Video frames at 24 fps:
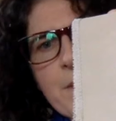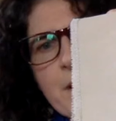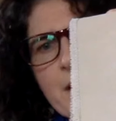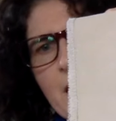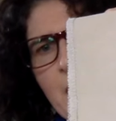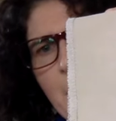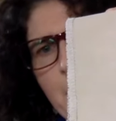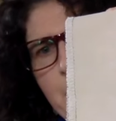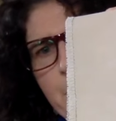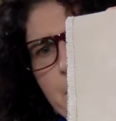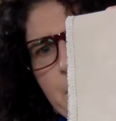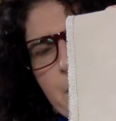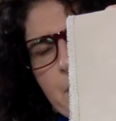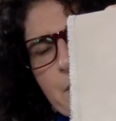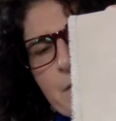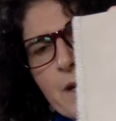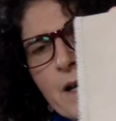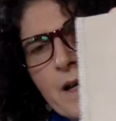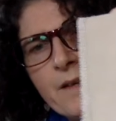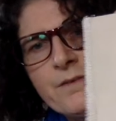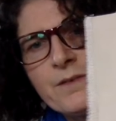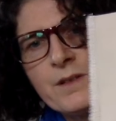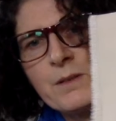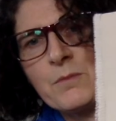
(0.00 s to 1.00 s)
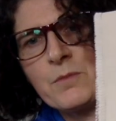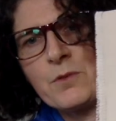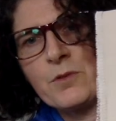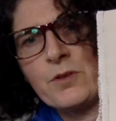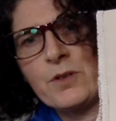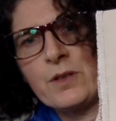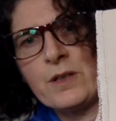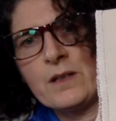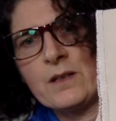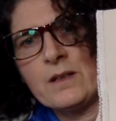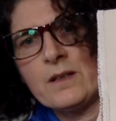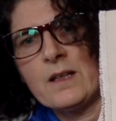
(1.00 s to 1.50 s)
up every
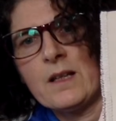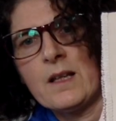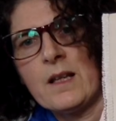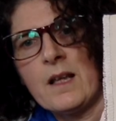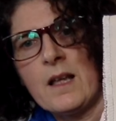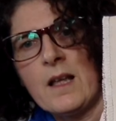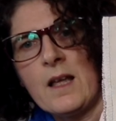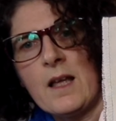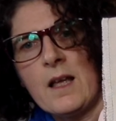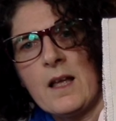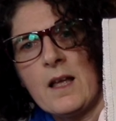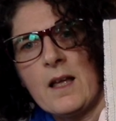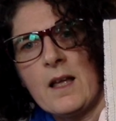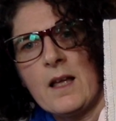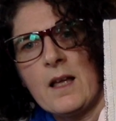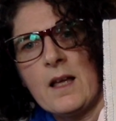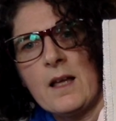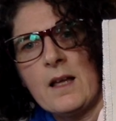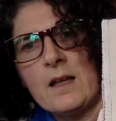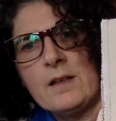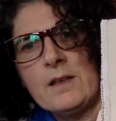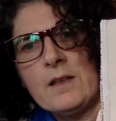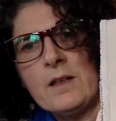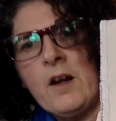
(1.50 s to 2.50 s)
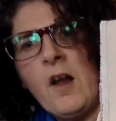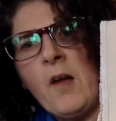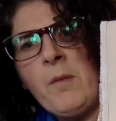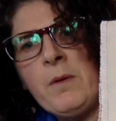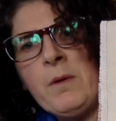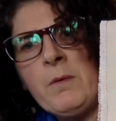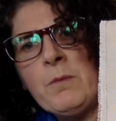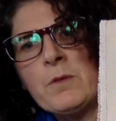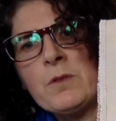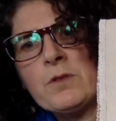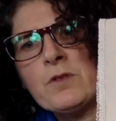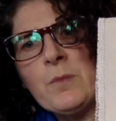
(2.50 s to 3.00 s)
morning. The
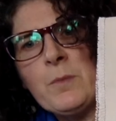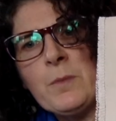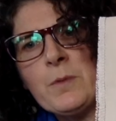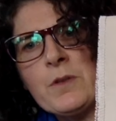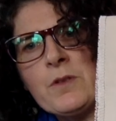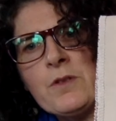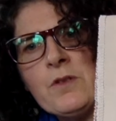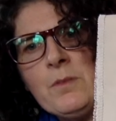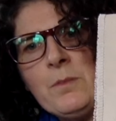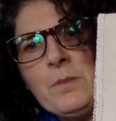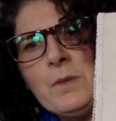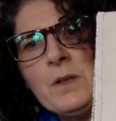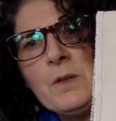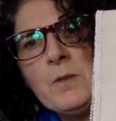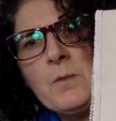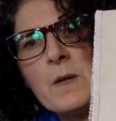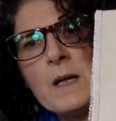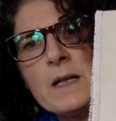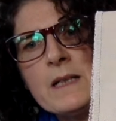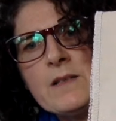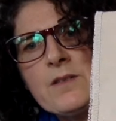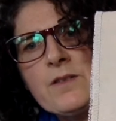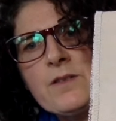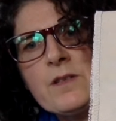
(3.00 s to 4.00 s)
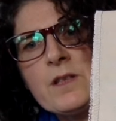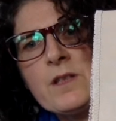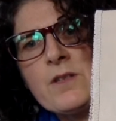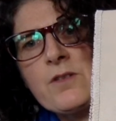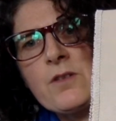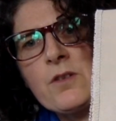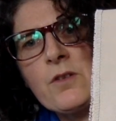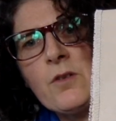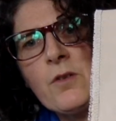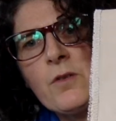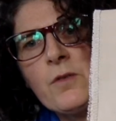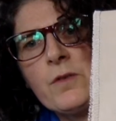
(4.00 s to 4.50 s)
robin was supposed to be one stitch
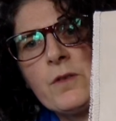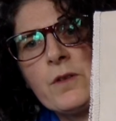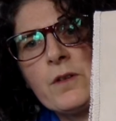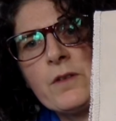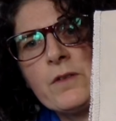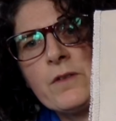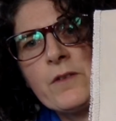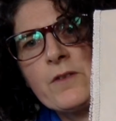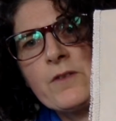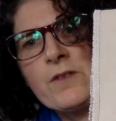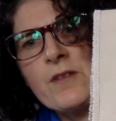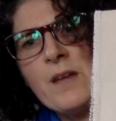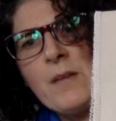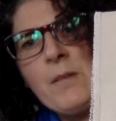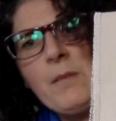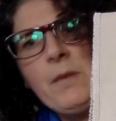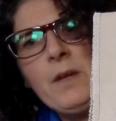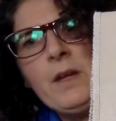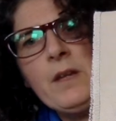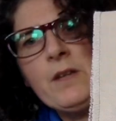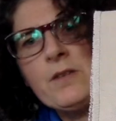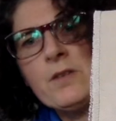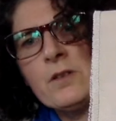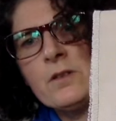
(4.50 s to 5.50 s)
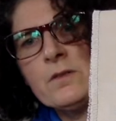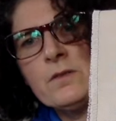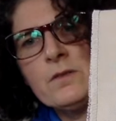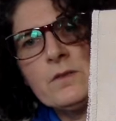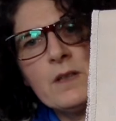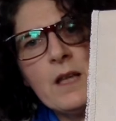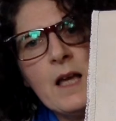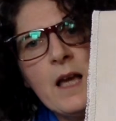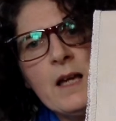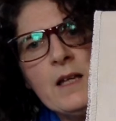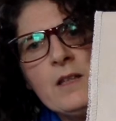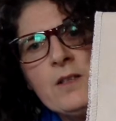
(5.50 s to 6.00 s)
over. For some reason,
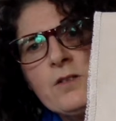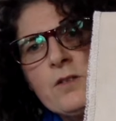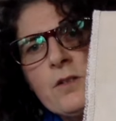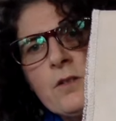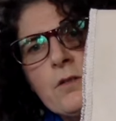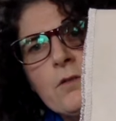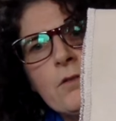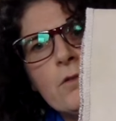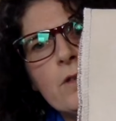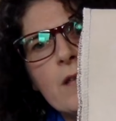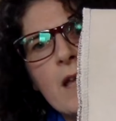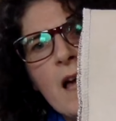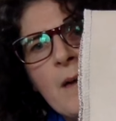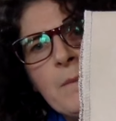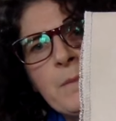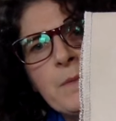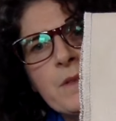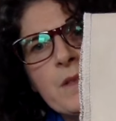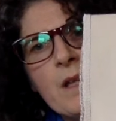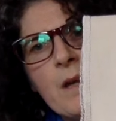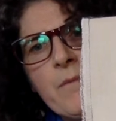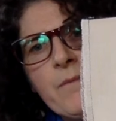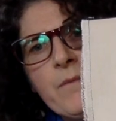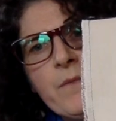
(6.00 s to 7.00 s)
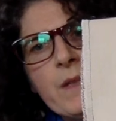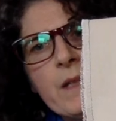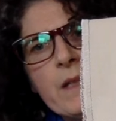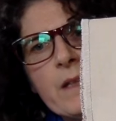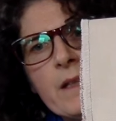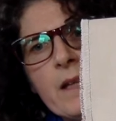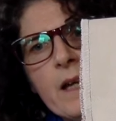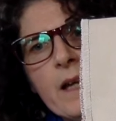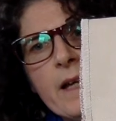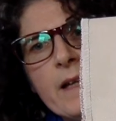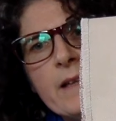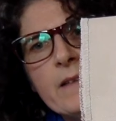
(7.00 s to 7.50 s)
I screwed up
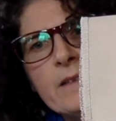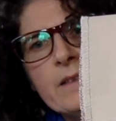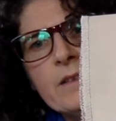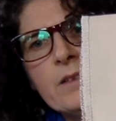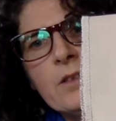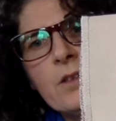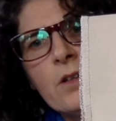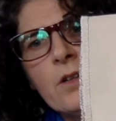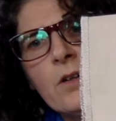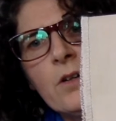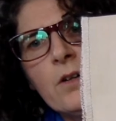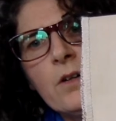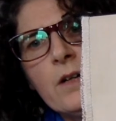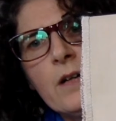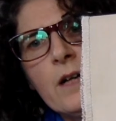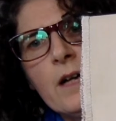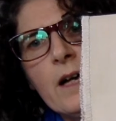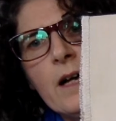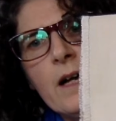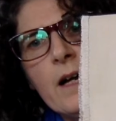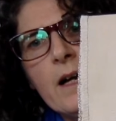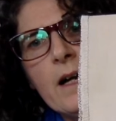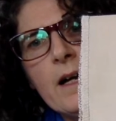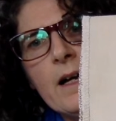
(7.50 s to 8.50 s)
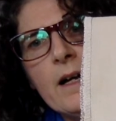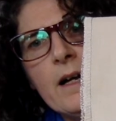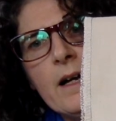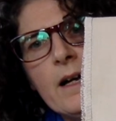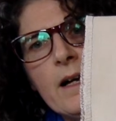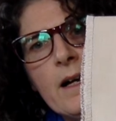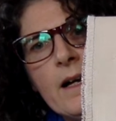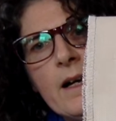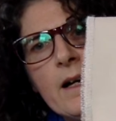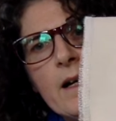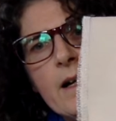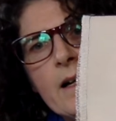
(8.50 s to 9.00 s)
something, and
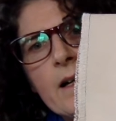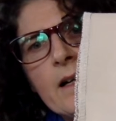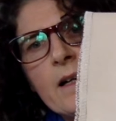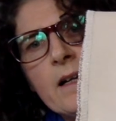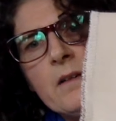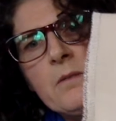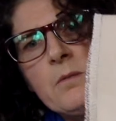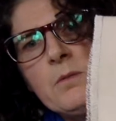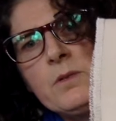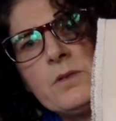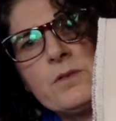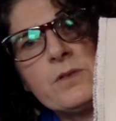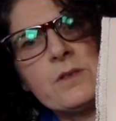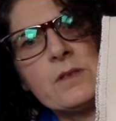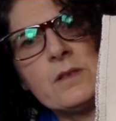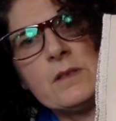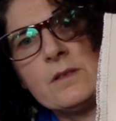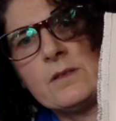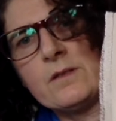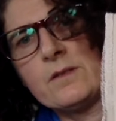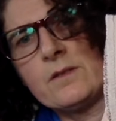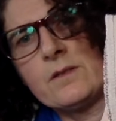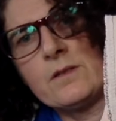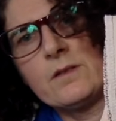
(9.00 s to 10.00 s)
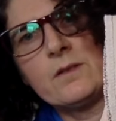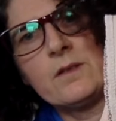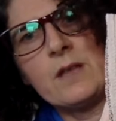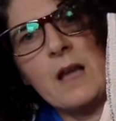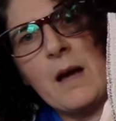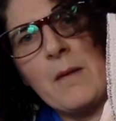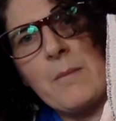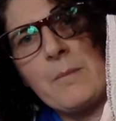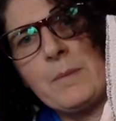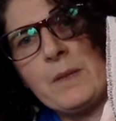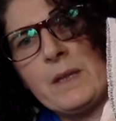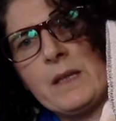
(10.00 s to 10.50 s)
I wasn't
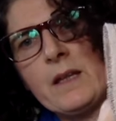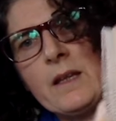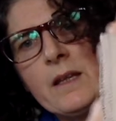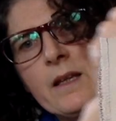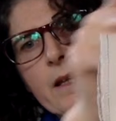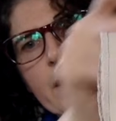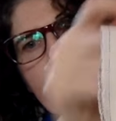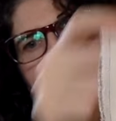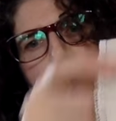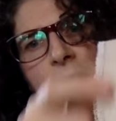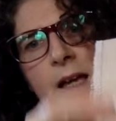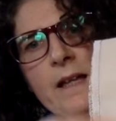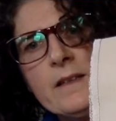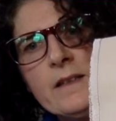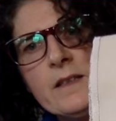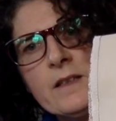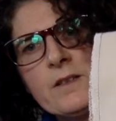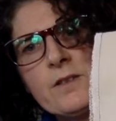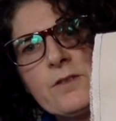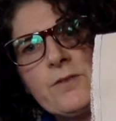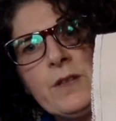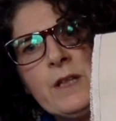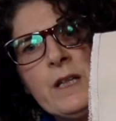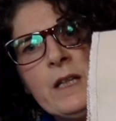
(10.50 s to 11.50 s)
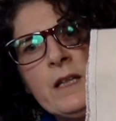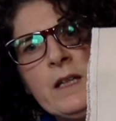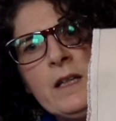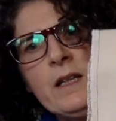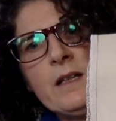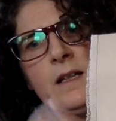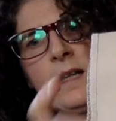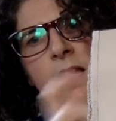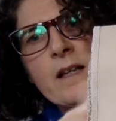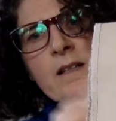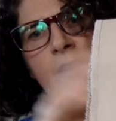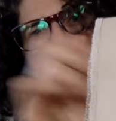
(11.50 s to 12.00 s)
picking again. The
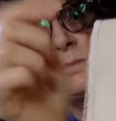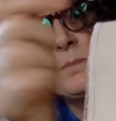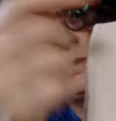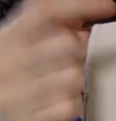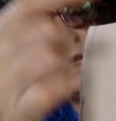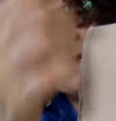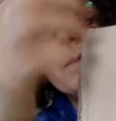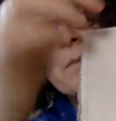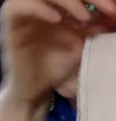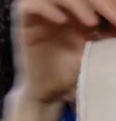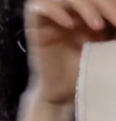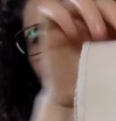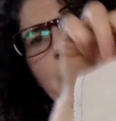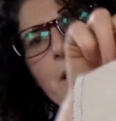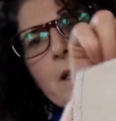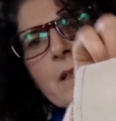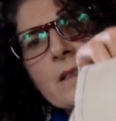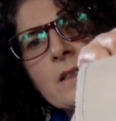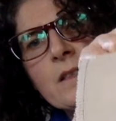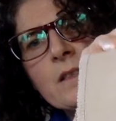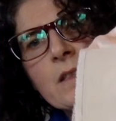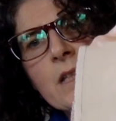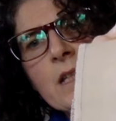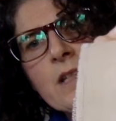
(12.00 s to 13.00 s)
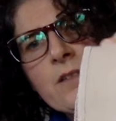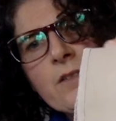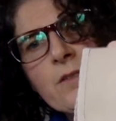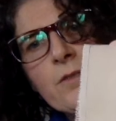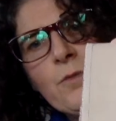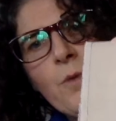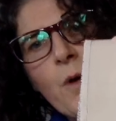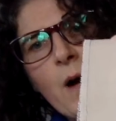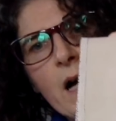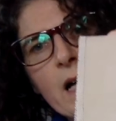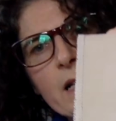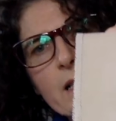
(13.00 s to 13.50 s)
tree has been stitched
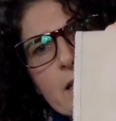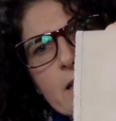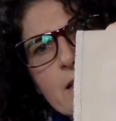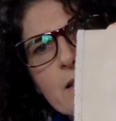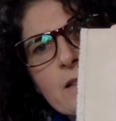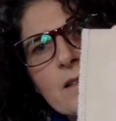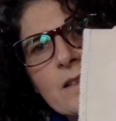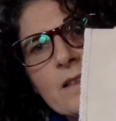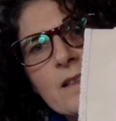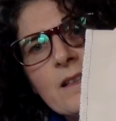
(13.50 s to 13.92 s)
twice.